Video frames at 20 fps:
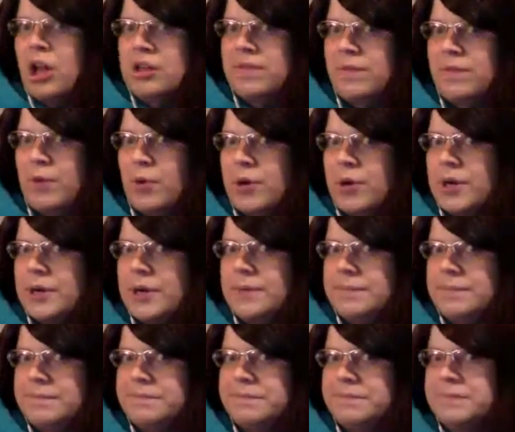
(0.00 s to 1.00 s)
for,
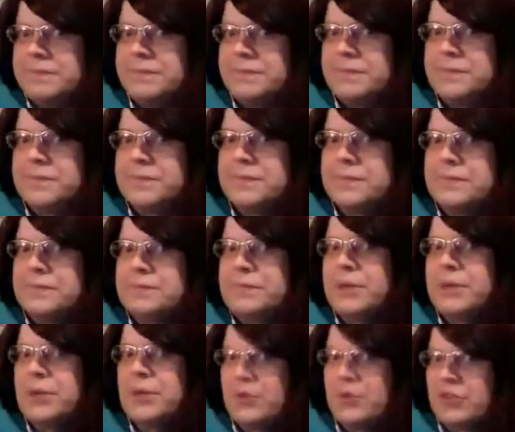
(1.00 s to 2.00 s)

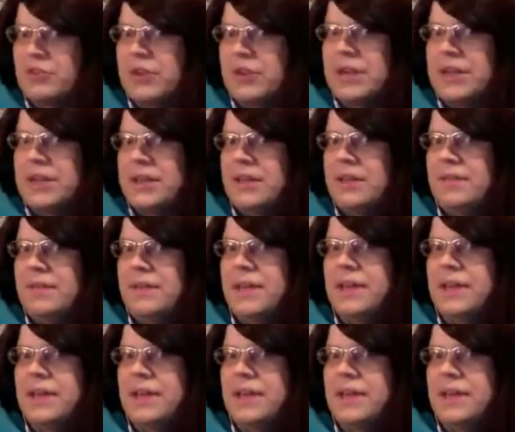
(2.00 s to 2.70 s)
but it was great TV.